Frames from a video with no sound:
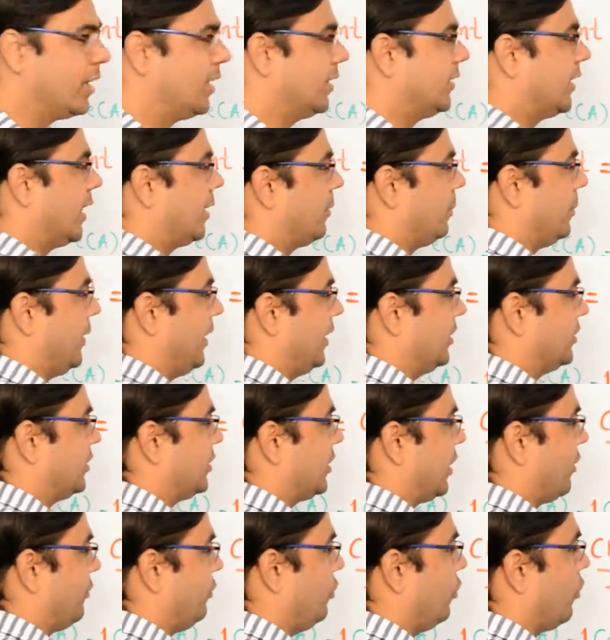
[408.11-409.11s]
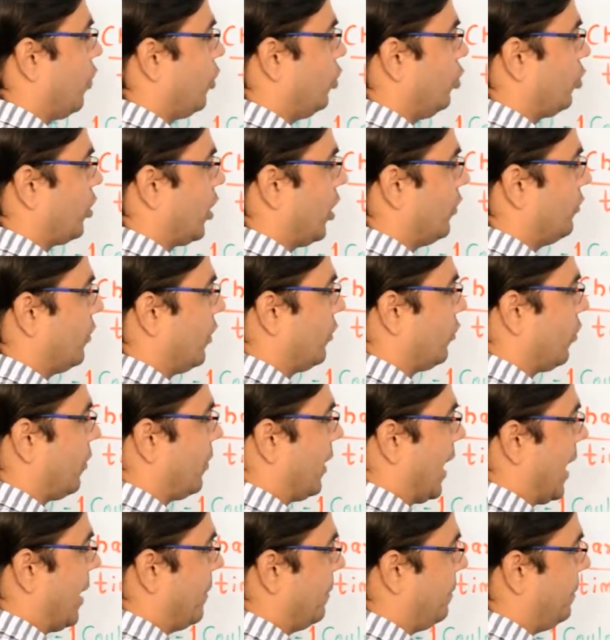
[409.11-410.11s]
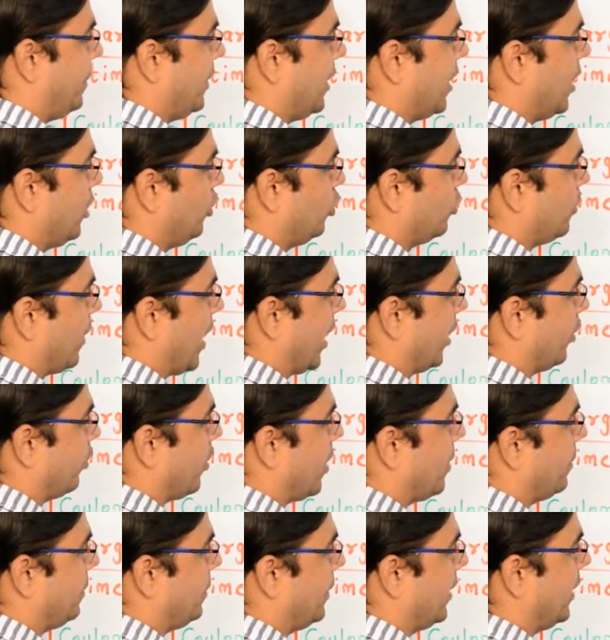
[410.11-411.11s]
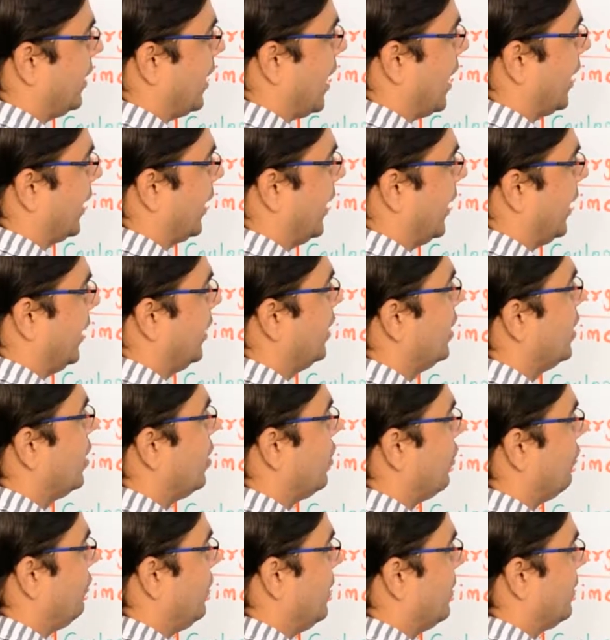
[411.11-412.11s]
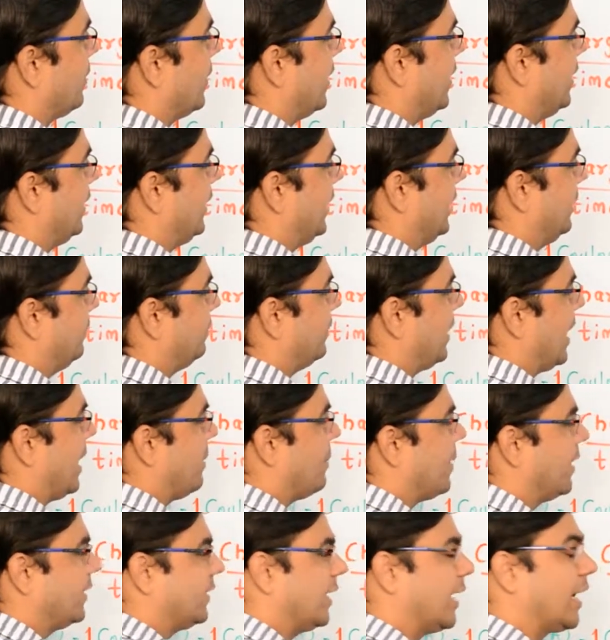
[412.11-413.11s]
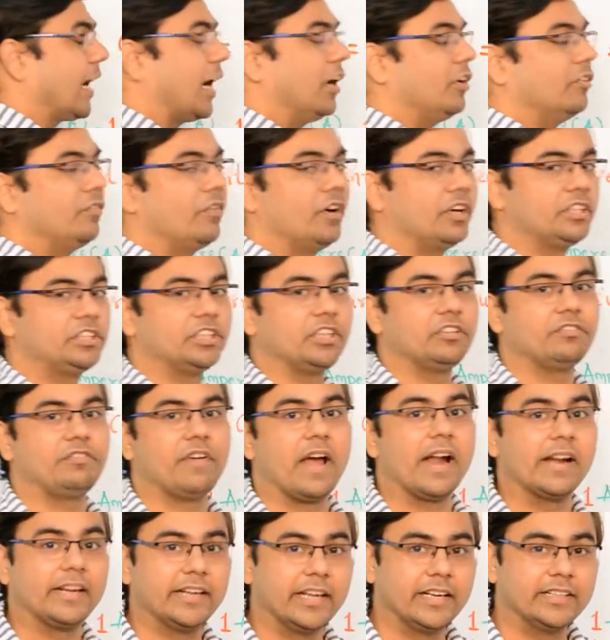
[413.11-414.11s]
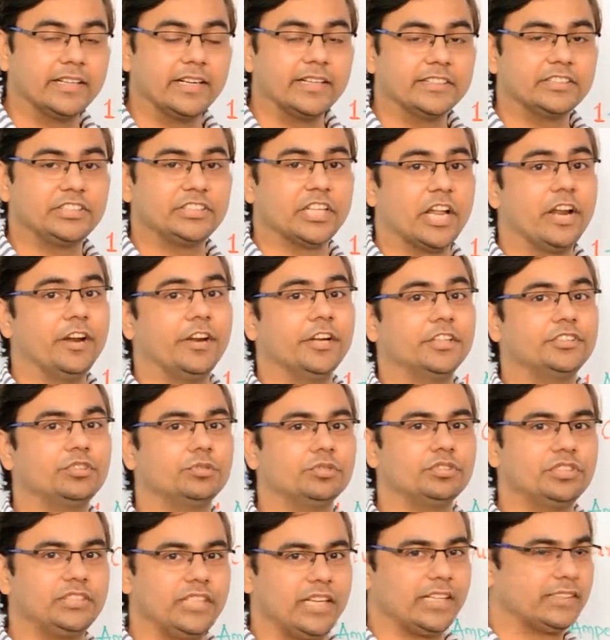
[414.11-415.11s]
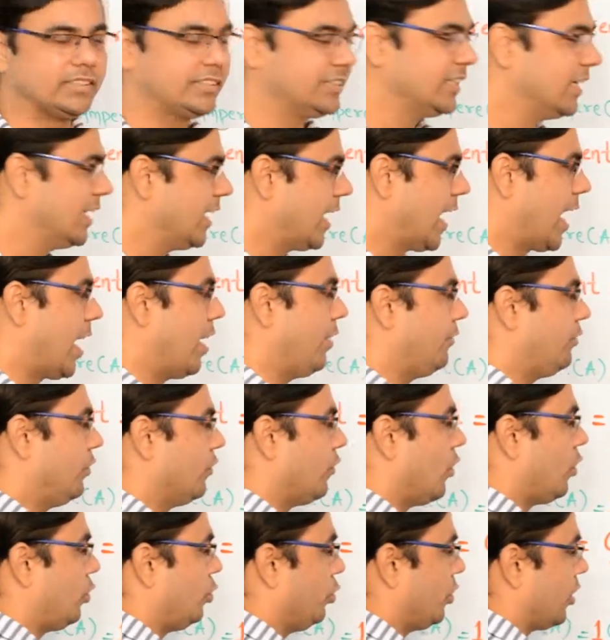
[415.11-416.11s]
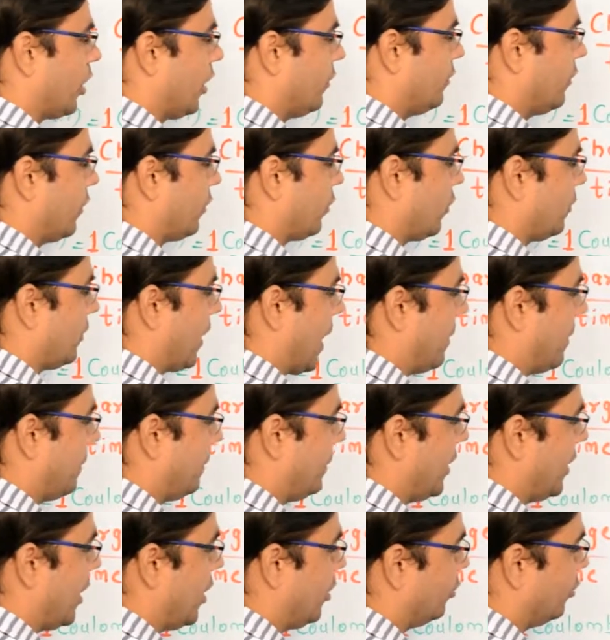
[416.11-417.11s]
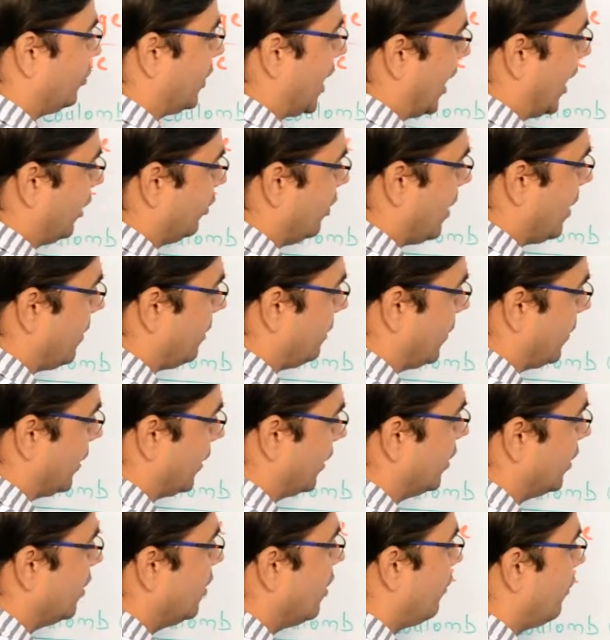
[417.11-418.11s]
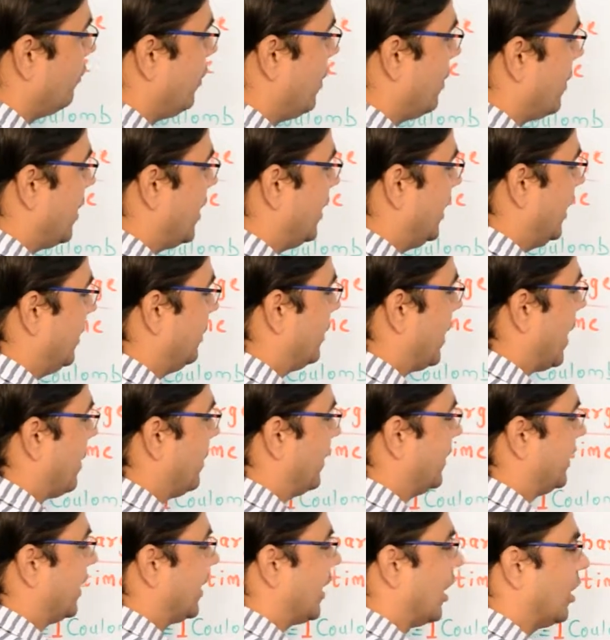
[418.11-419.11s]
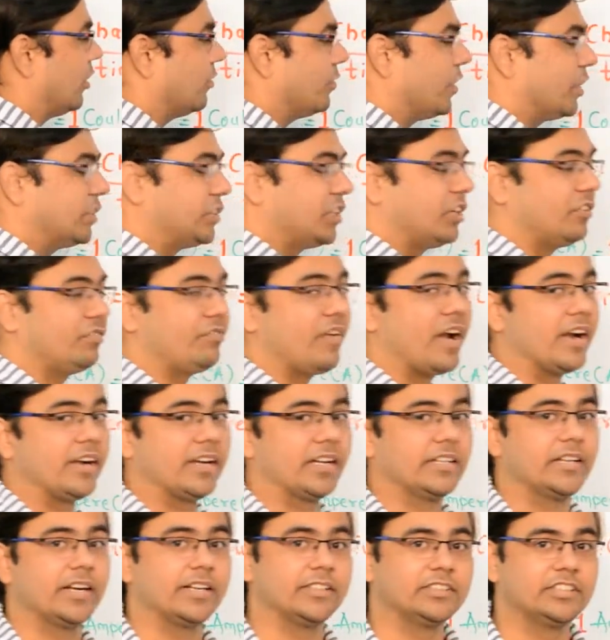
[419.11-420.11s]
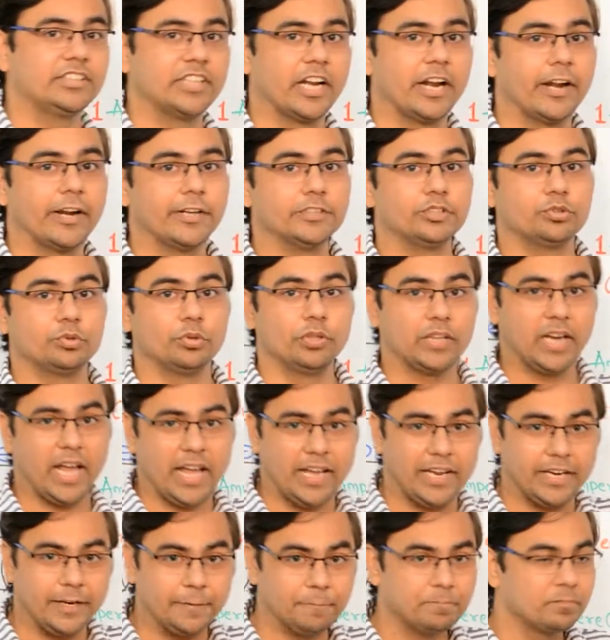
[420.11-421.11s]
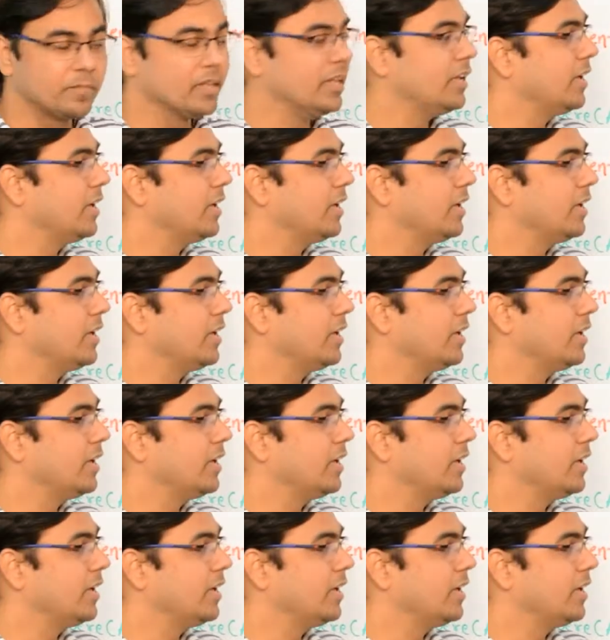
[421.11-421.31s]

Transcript: That means if you want to convert from ampere to microampere, again we multiply by the conversion factor that is 10 raised to 6. And if you want to convert from ampere to nanoampere, we multiply by the conversion factor that is 10 raised to 9